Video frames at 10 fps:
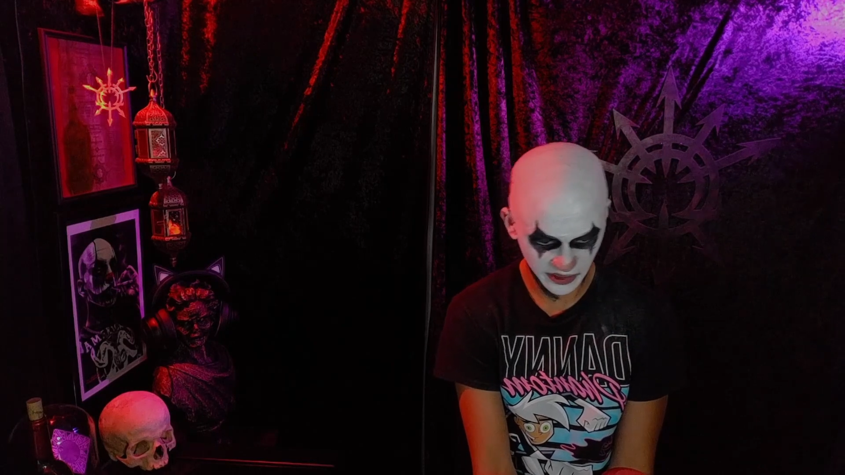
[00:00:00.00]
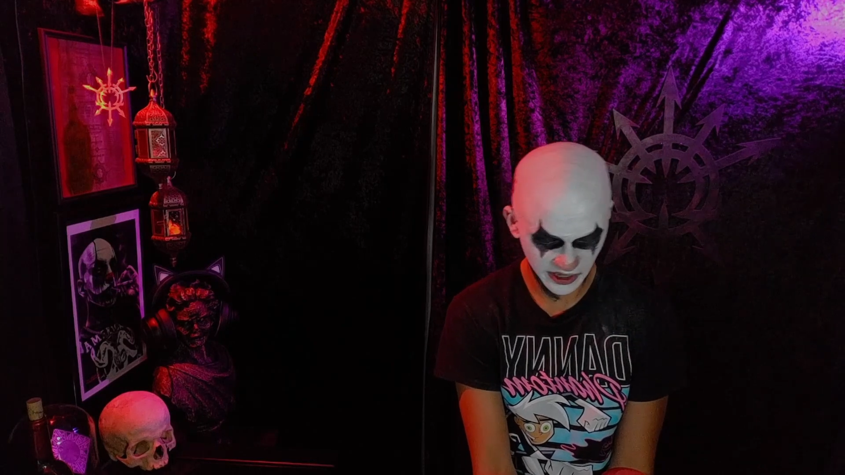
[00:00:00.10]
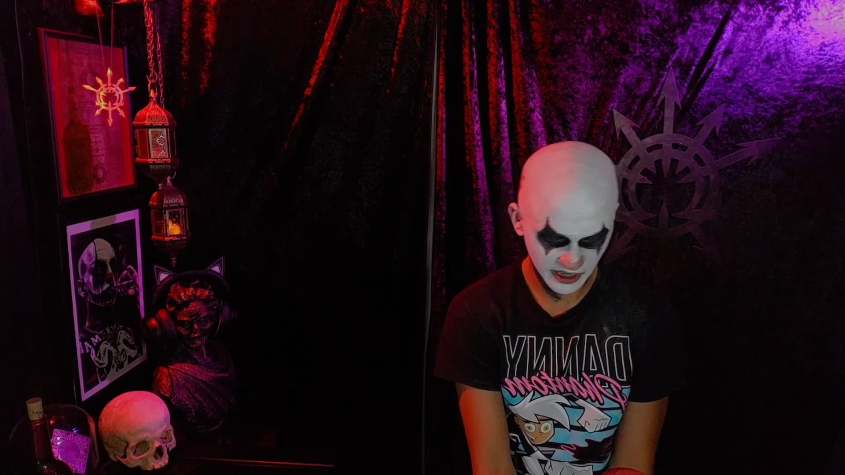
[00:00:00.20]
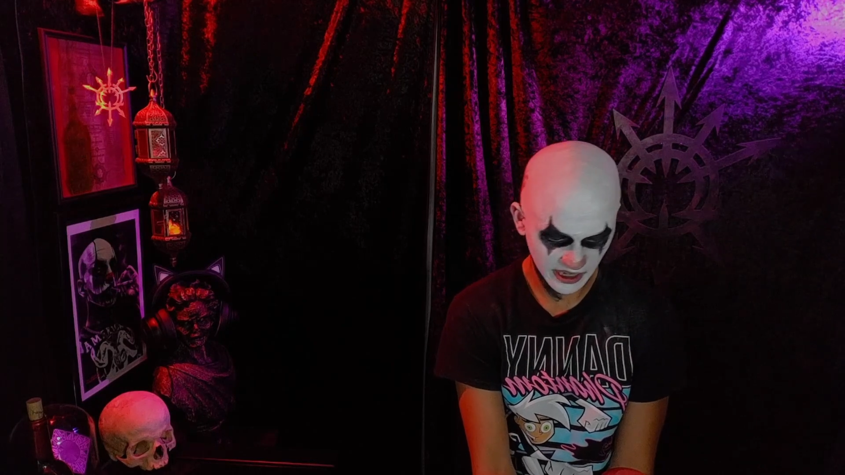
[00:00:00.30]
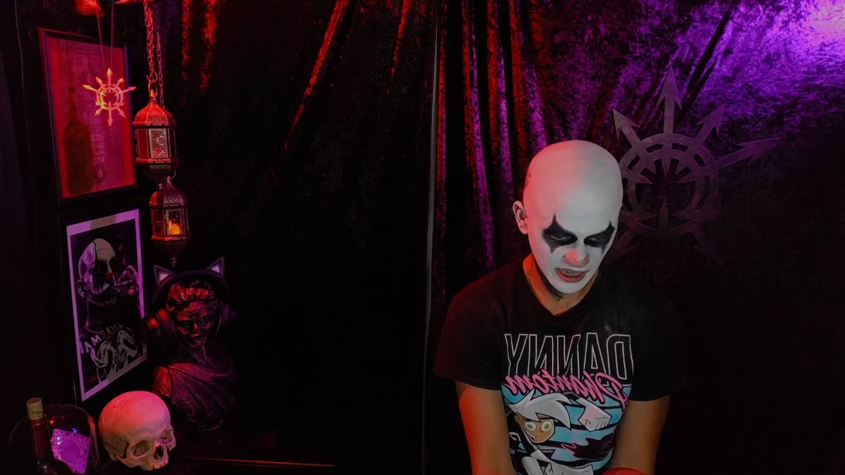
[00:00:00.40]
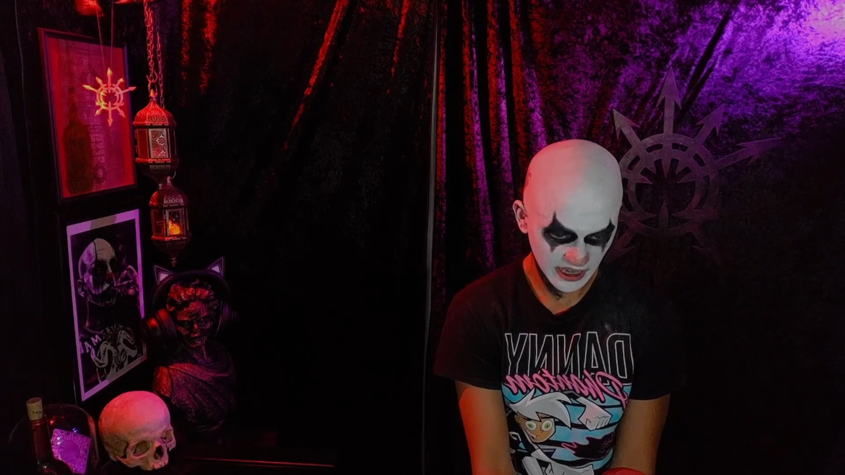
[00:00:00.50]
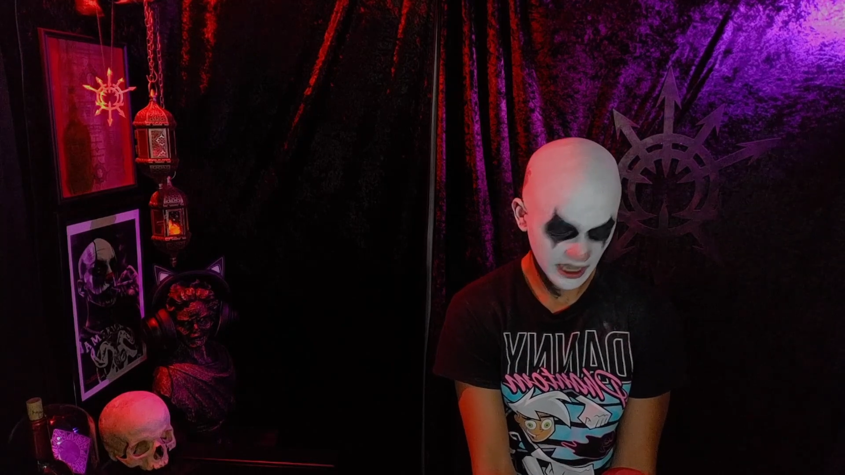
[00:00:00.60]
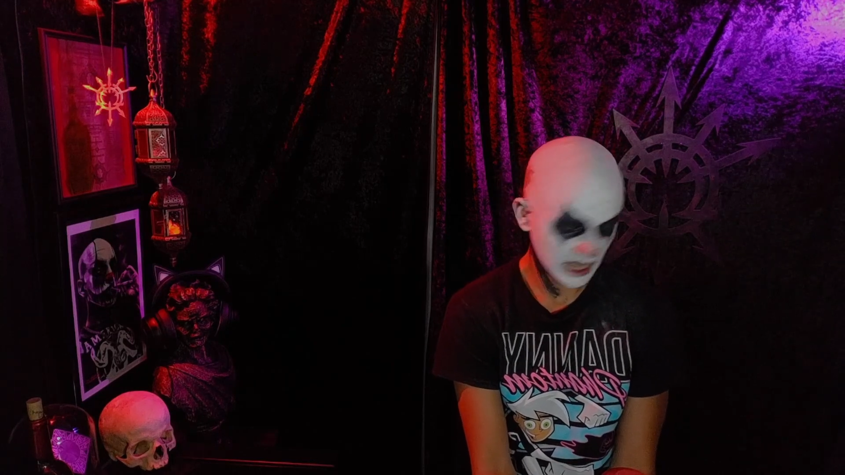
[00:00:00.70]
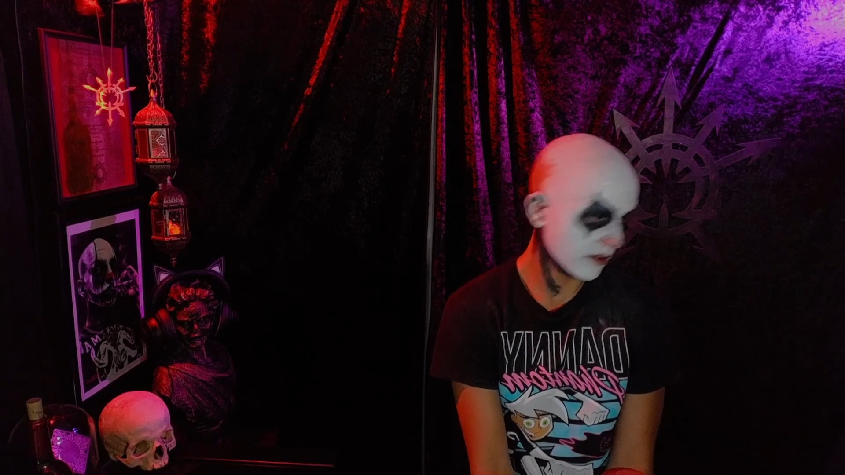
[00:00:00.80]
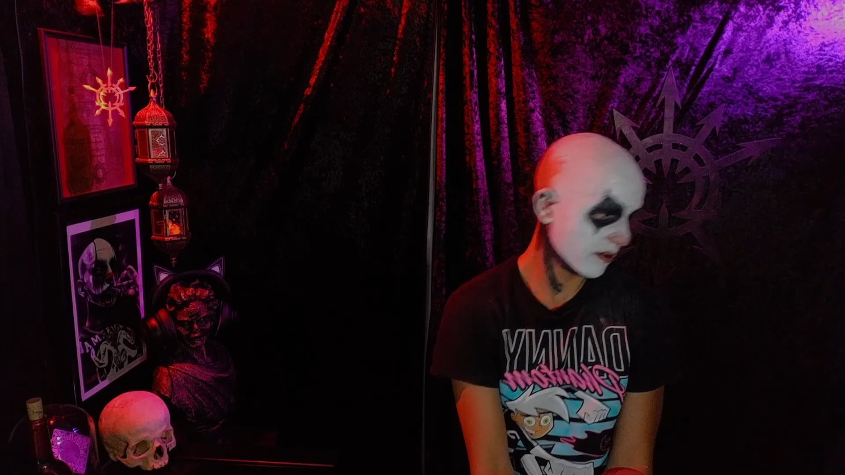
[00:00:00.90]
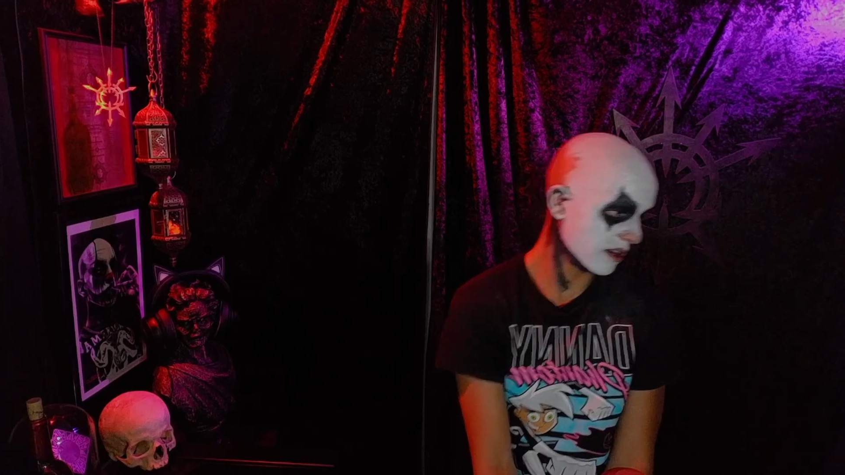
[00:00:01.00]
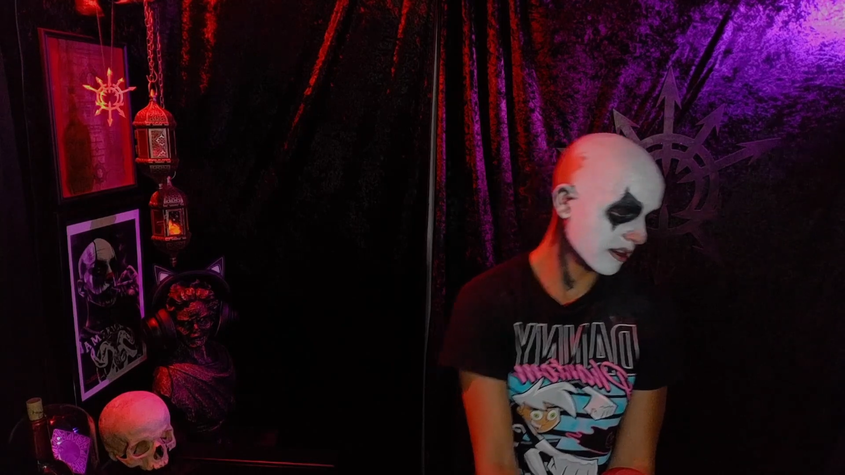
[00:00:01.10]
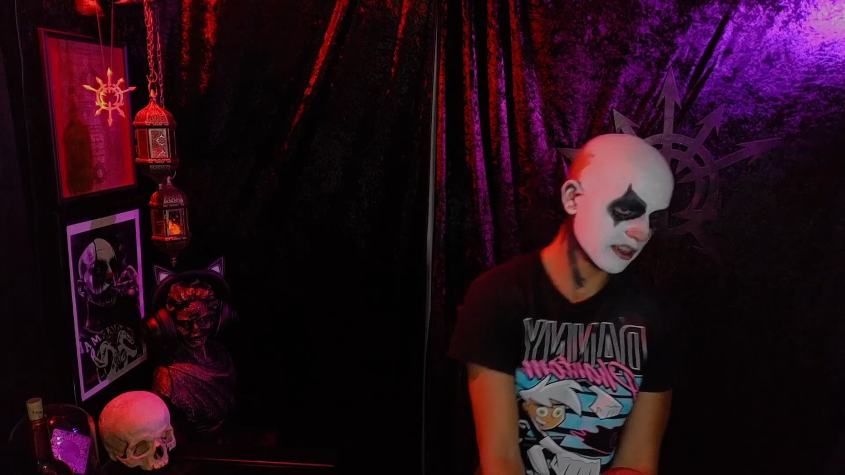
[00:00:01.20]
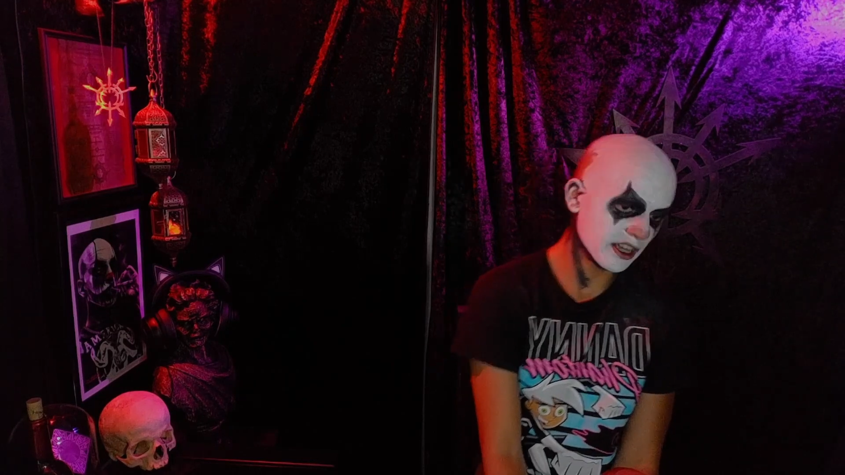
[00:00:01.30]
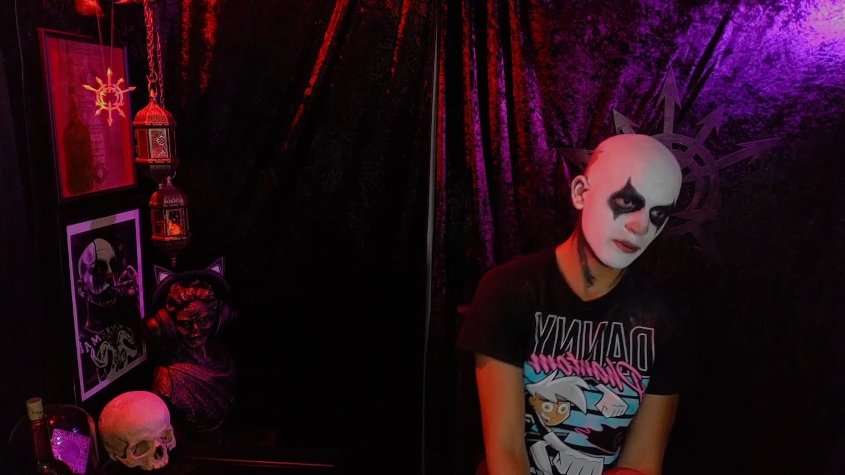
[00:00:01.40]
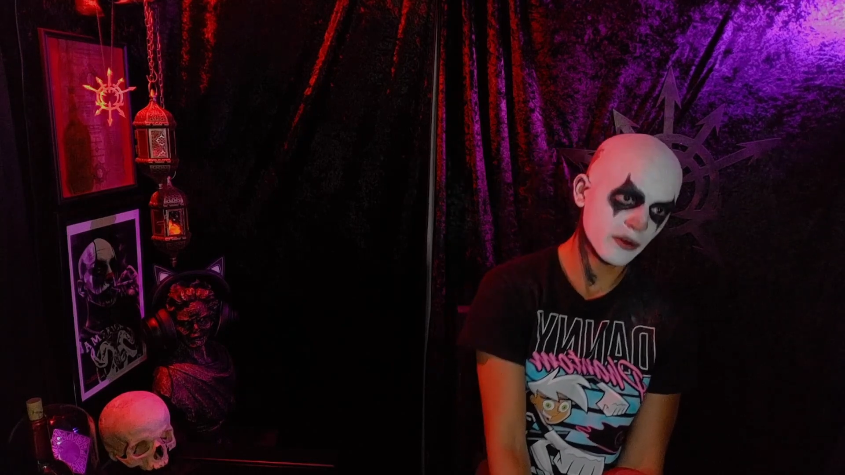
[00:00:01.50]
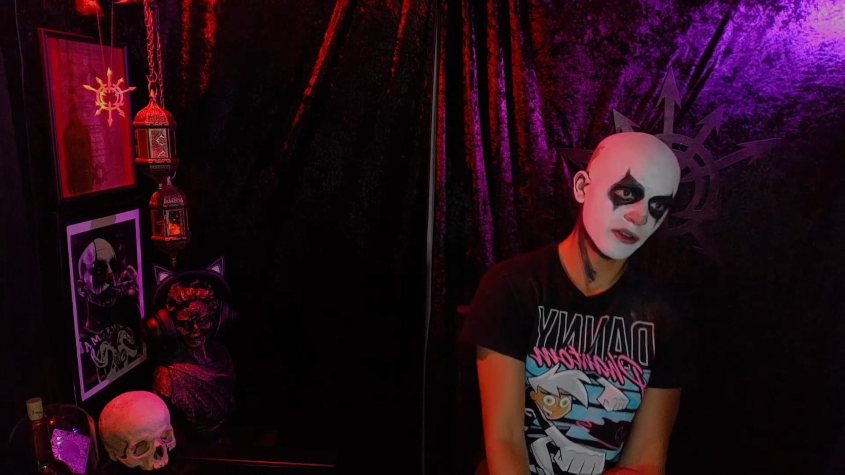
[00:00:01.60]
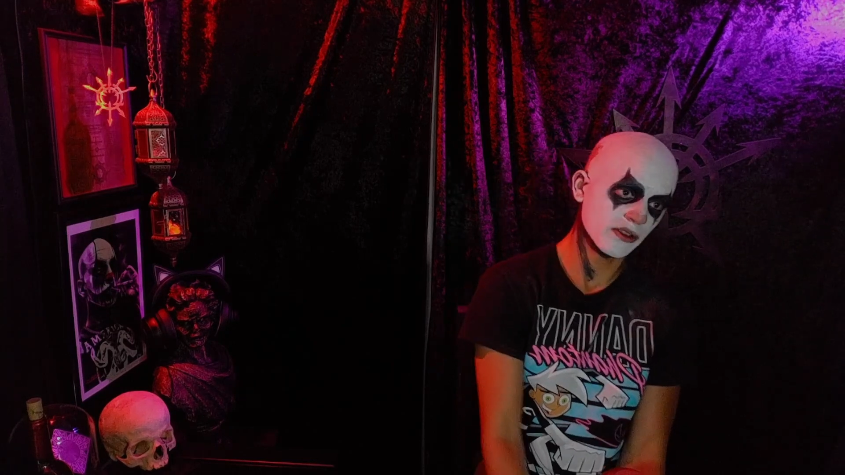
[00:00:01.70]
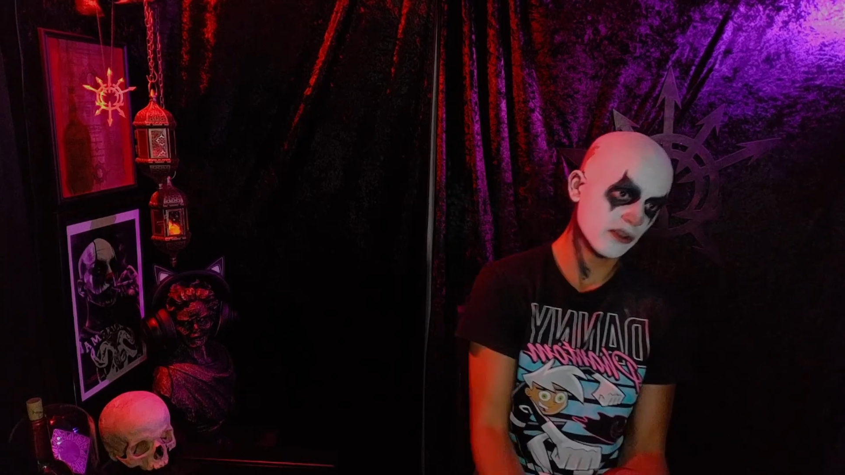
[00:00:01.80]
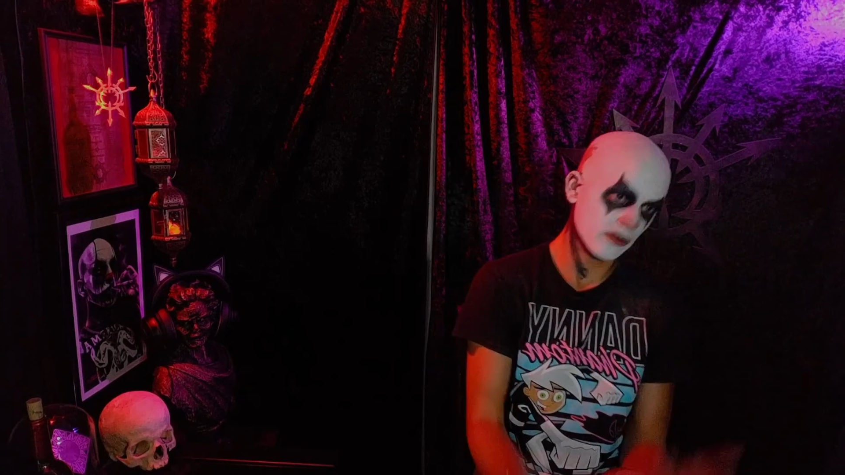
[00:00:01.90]
But even when you're at that point,
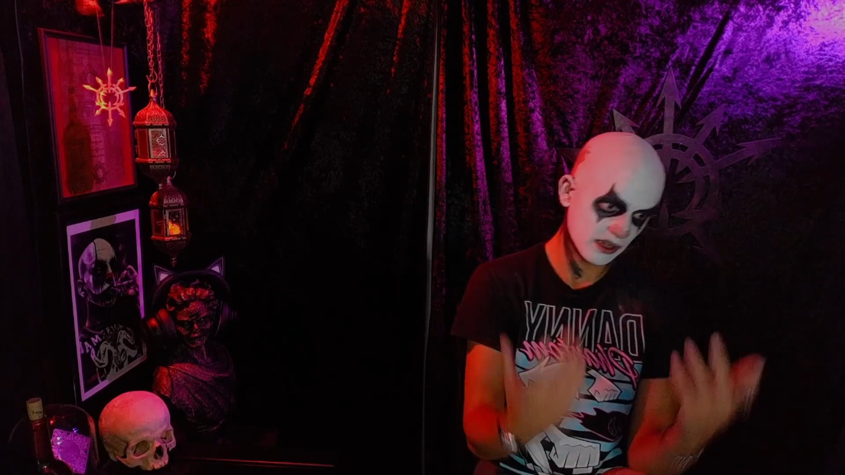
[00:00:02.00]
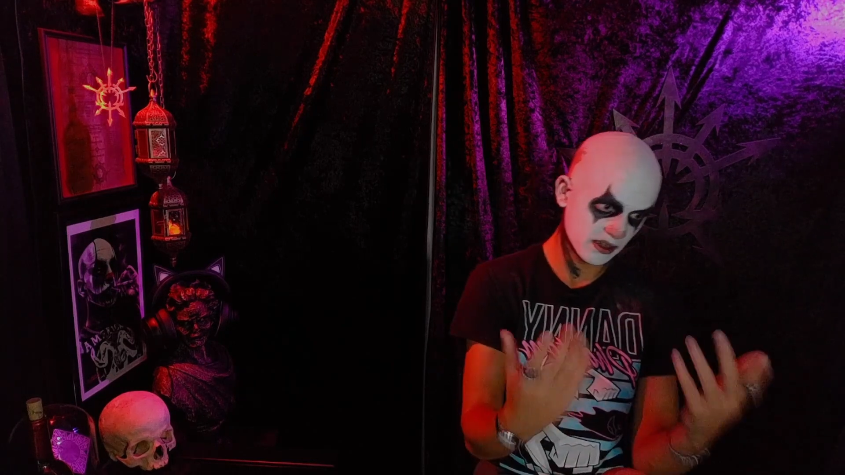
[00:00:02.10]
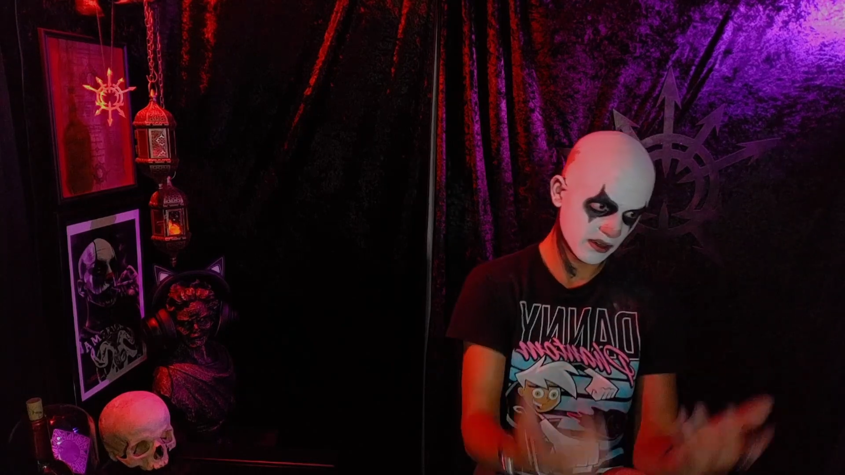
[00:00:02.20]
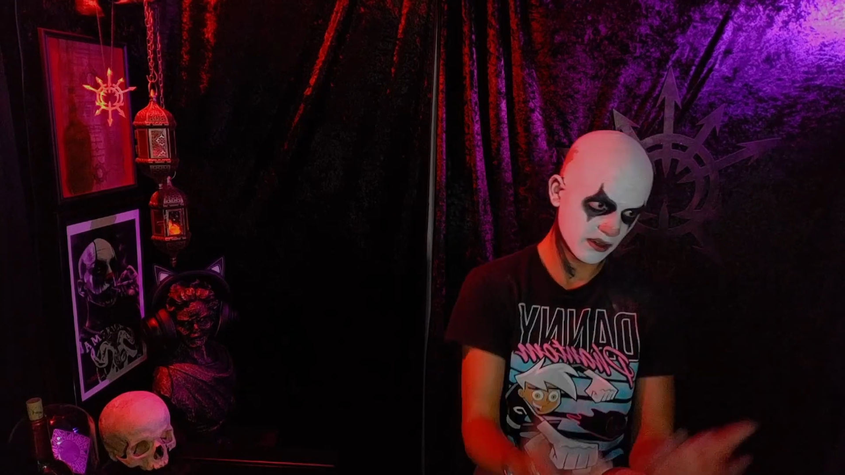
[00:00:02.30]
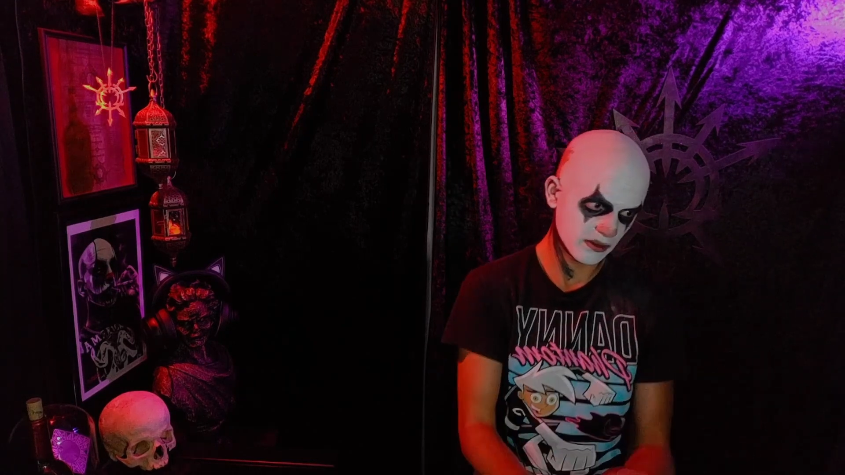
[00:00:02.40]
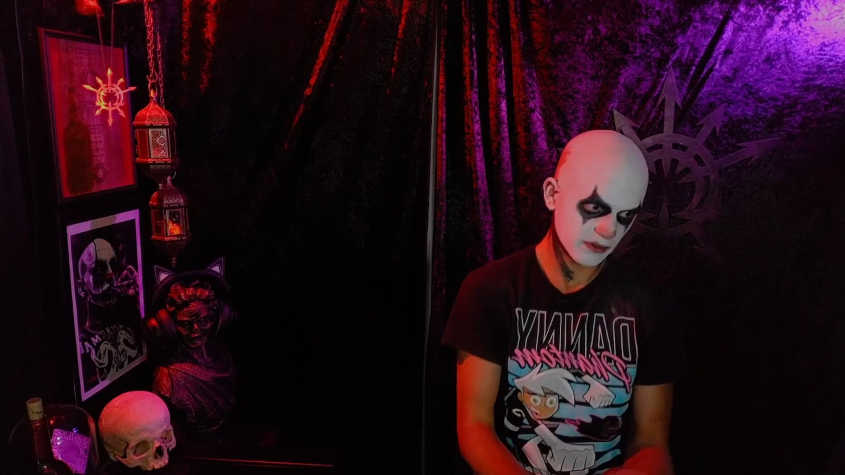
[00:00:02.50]
there's always, you know,